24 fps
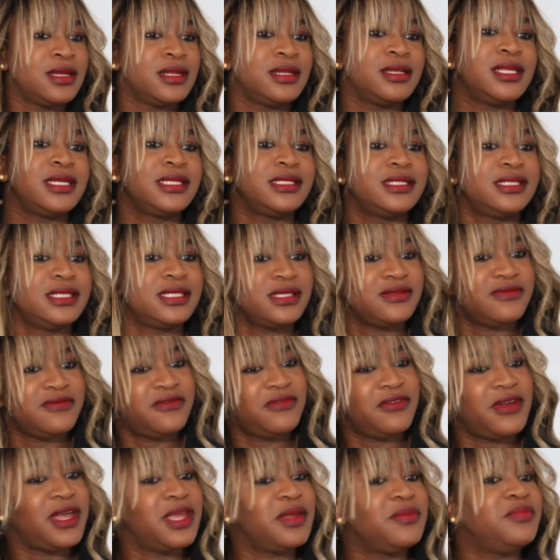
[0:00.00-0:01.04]
this
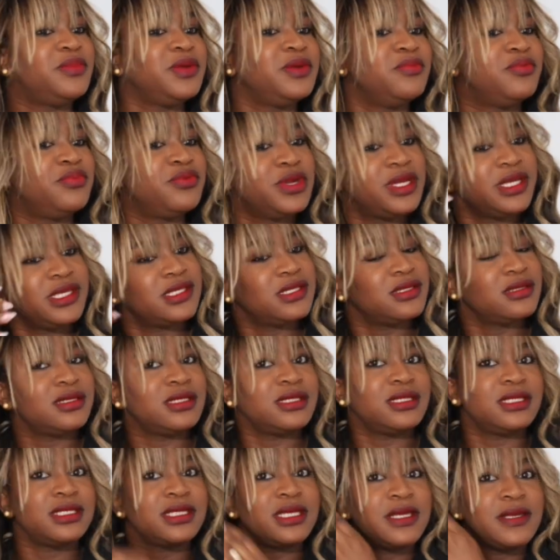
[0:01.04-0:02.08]
vibe it brings to the
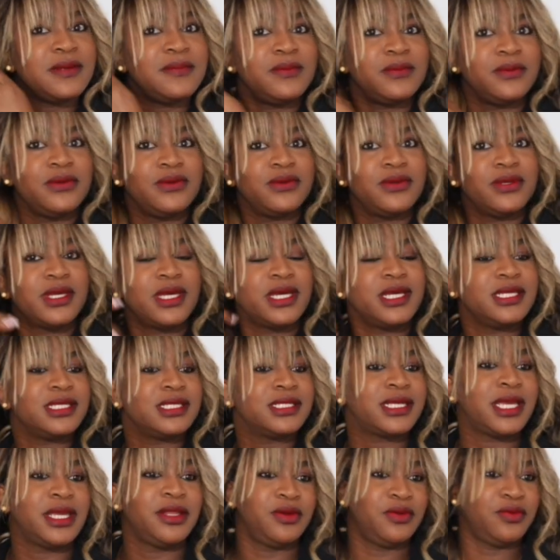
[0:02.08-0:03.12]
table, you
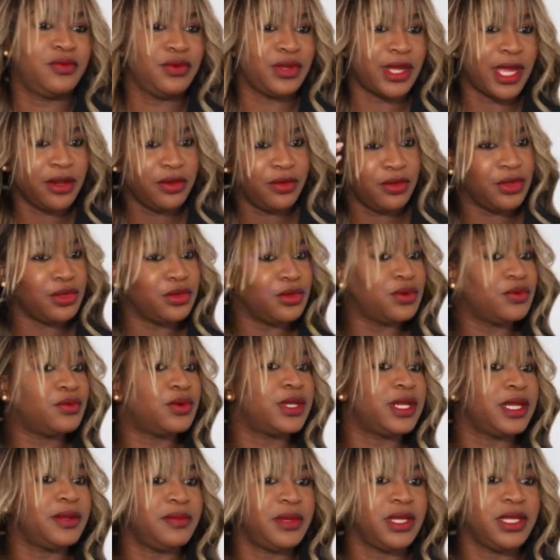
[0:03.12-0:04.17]
guys. I know you know
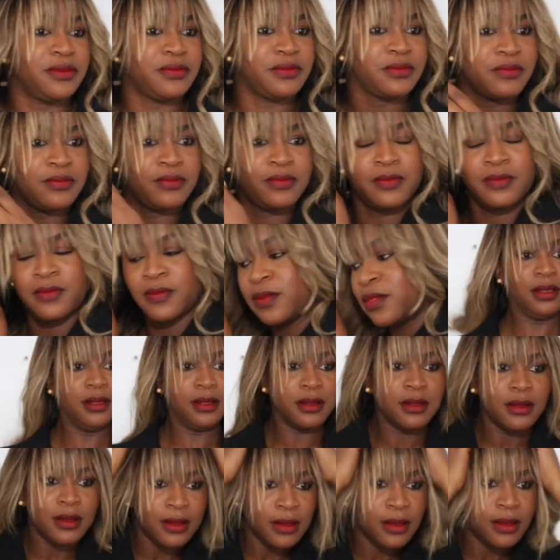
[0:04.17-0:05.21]
what I mean.
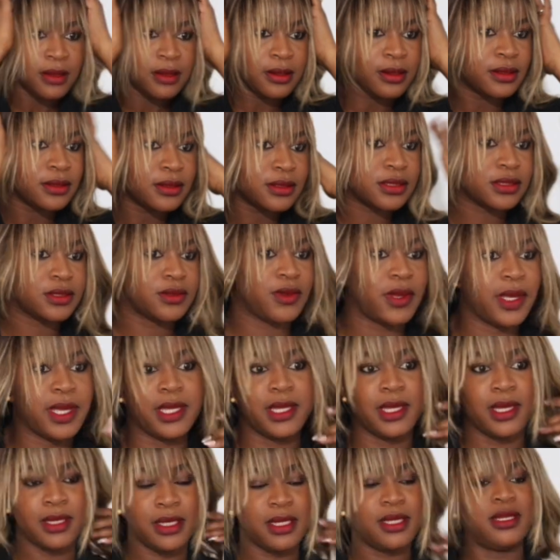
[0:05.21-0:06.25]
So I
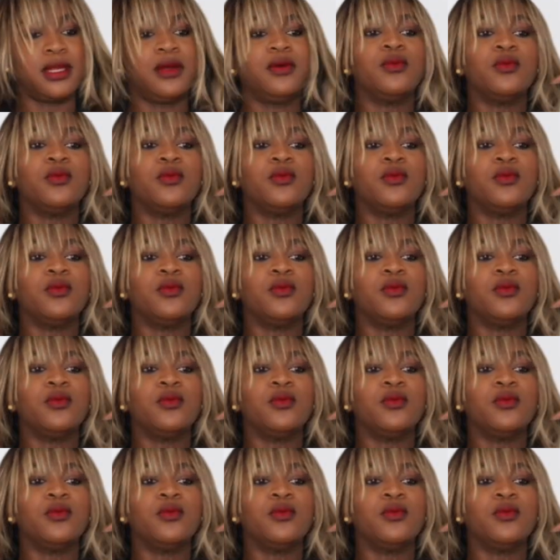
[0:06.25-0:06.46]
can either